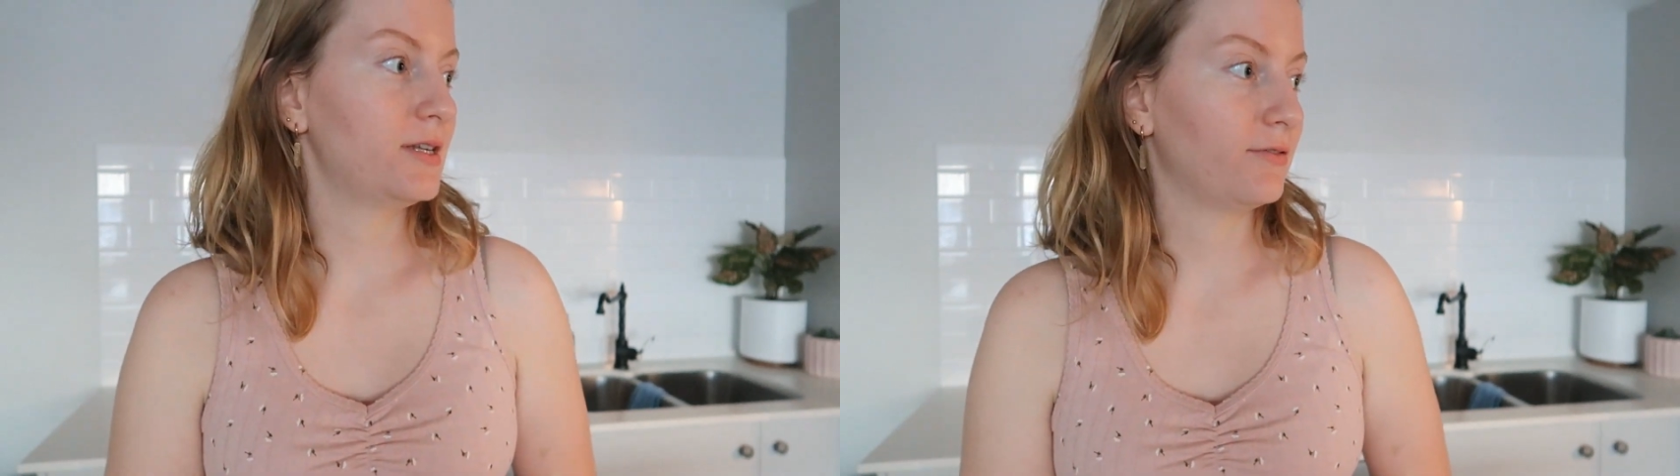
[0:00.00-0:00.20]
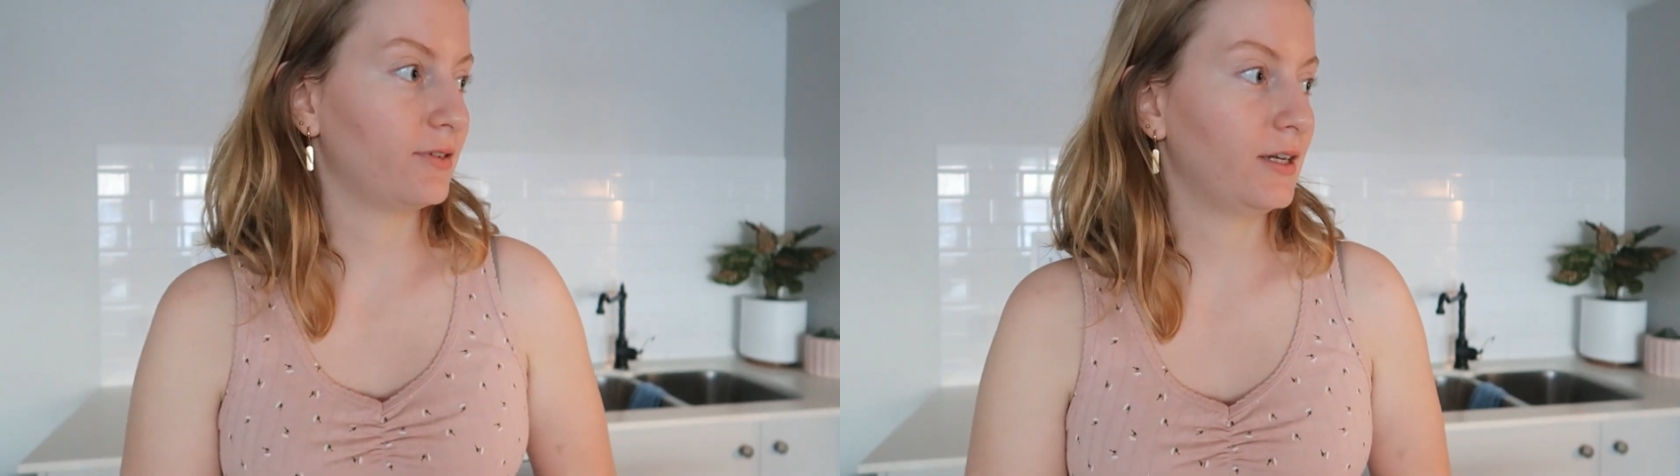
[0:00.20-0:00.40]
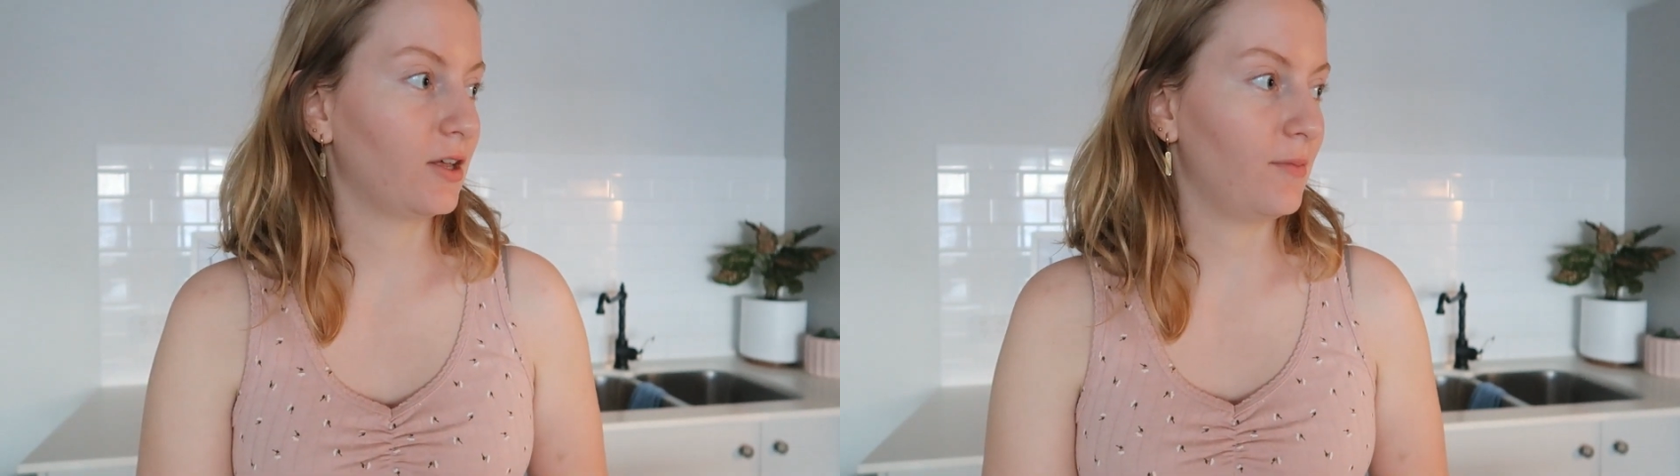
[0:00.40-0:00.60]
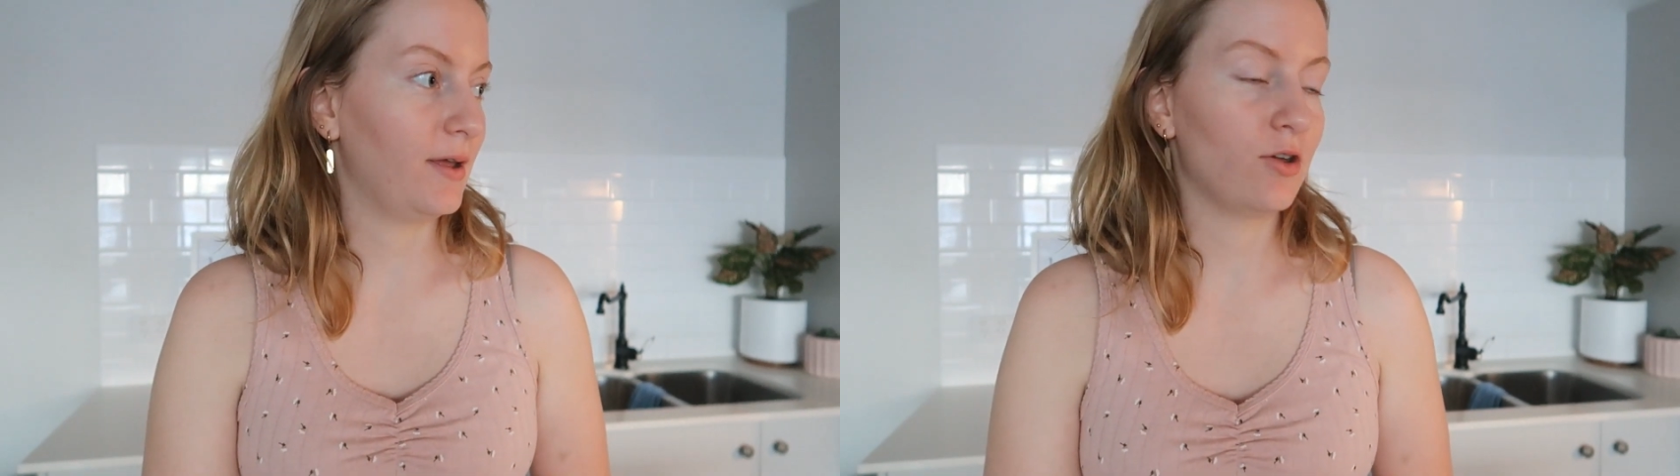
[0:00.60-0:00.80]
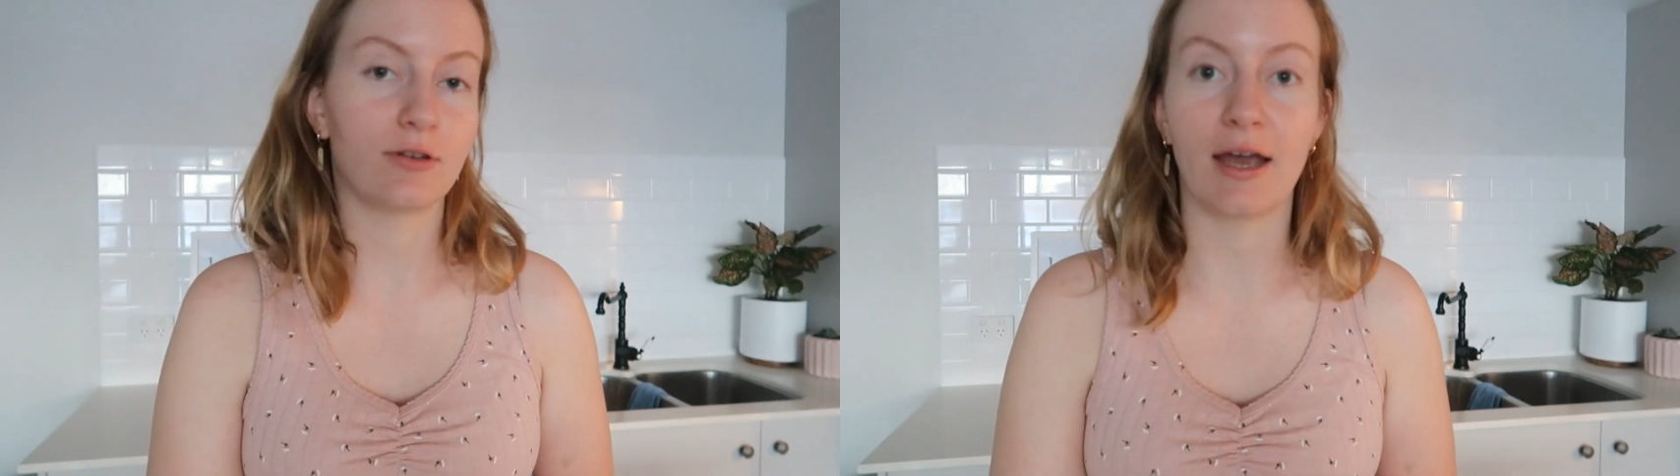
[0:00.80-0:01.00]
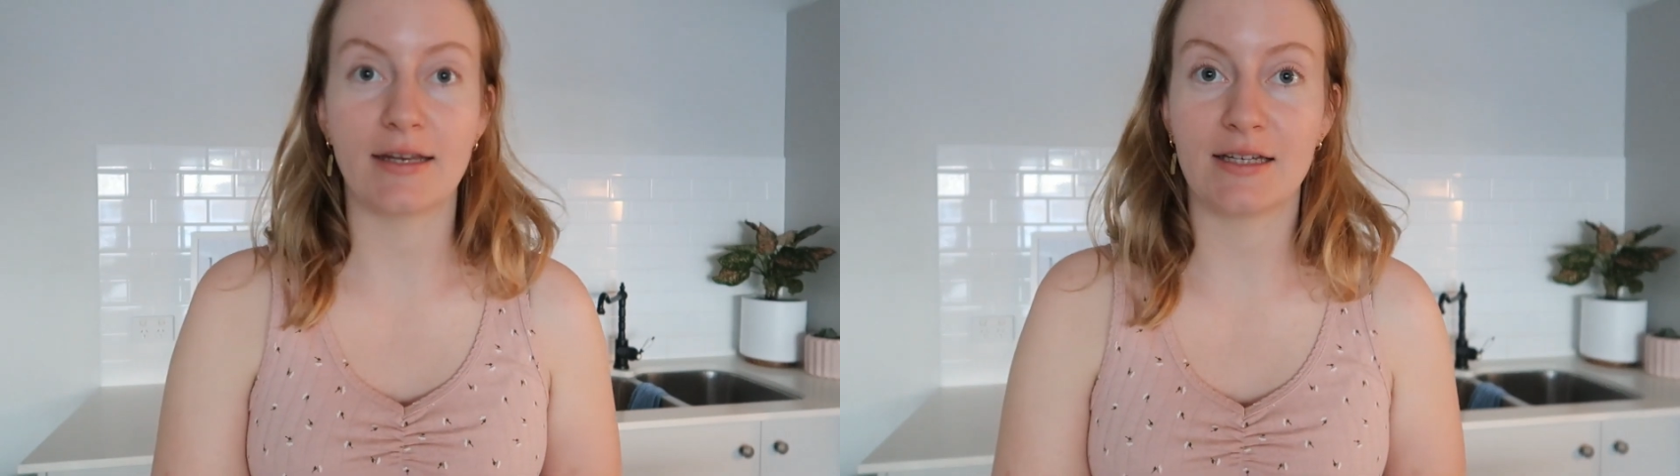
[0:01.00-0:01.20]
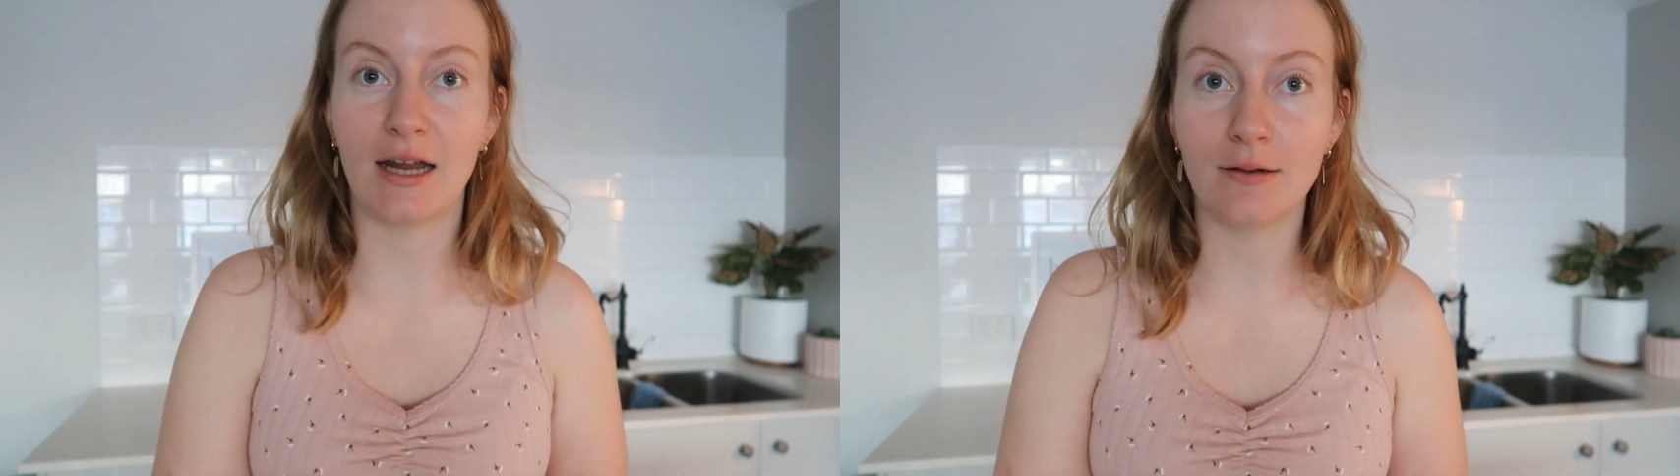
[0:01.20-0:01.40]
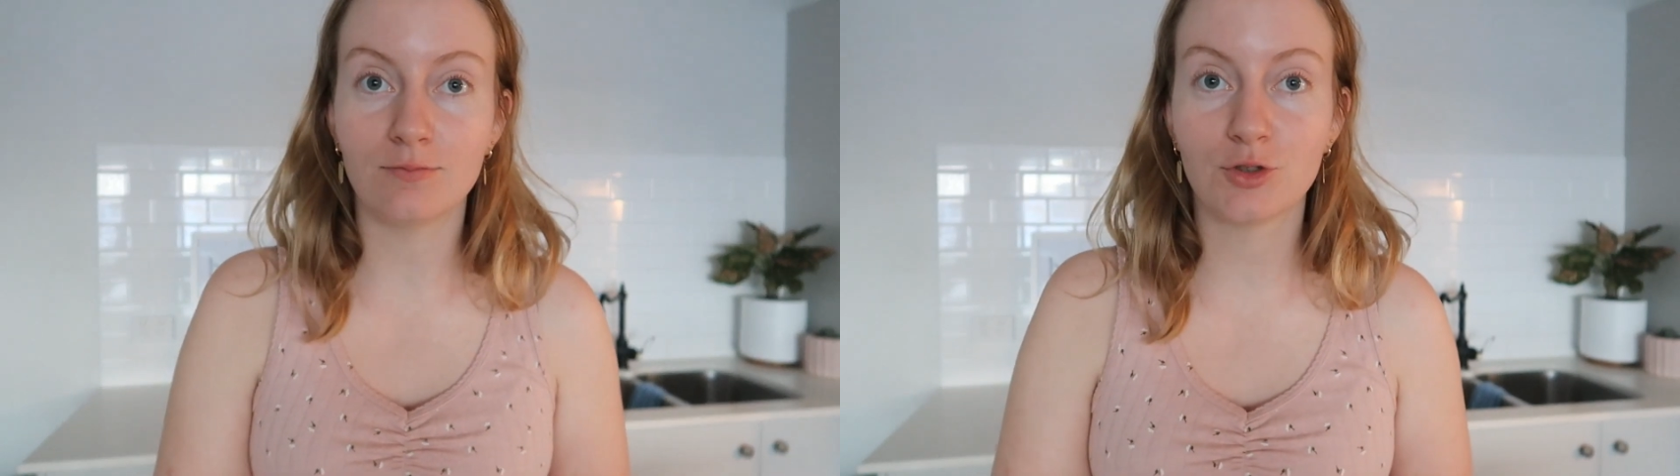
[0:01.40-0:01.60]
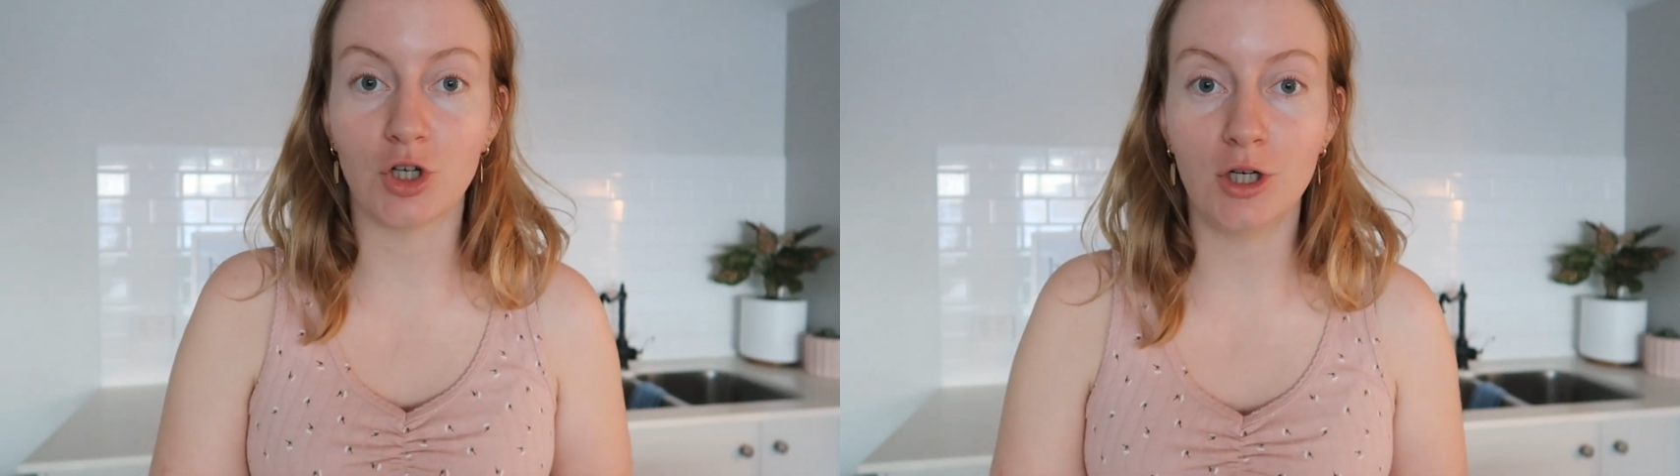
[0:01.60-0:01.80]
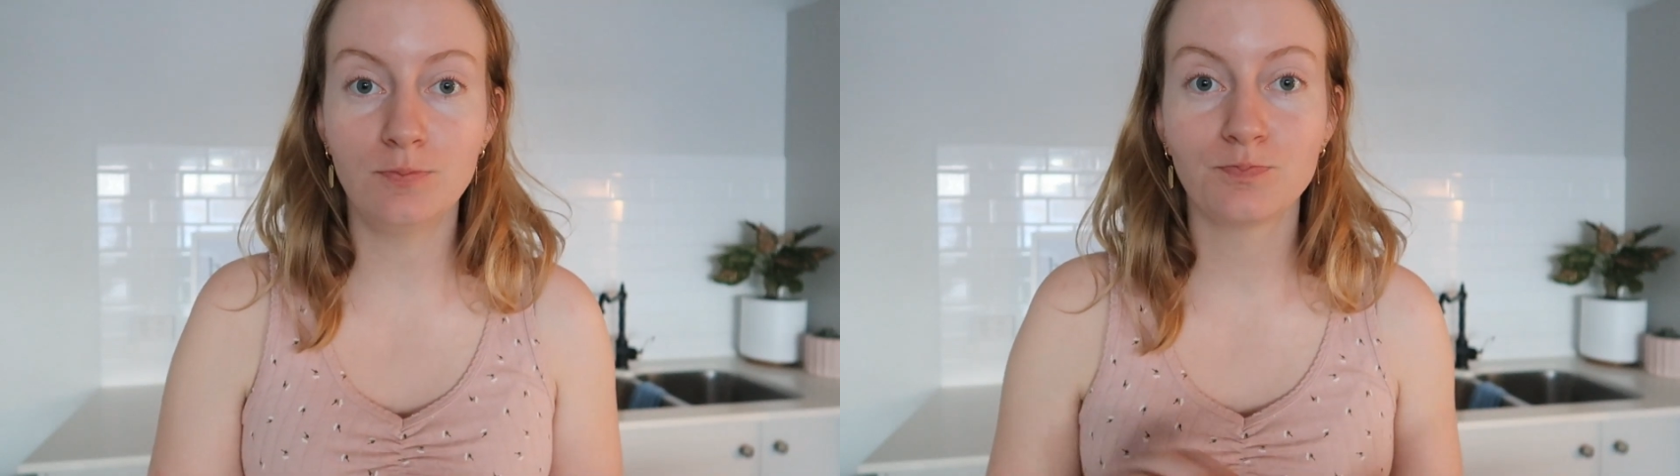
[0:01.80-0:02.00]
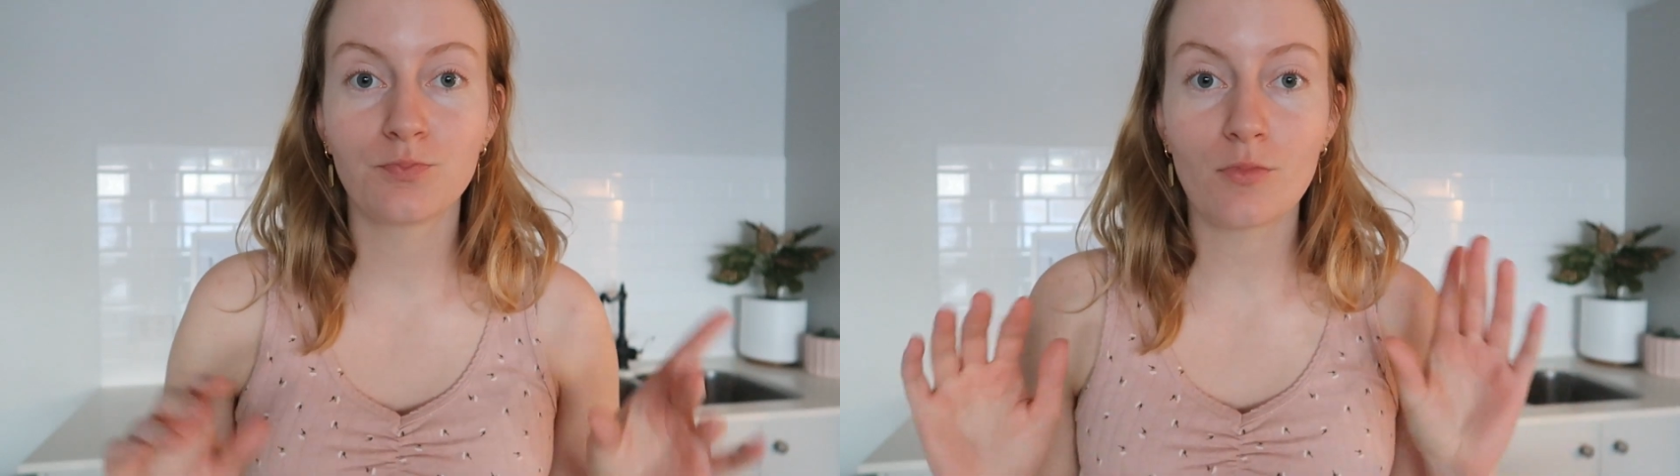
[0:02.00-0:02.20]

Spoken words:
Definitely going to be good cake tonight. So...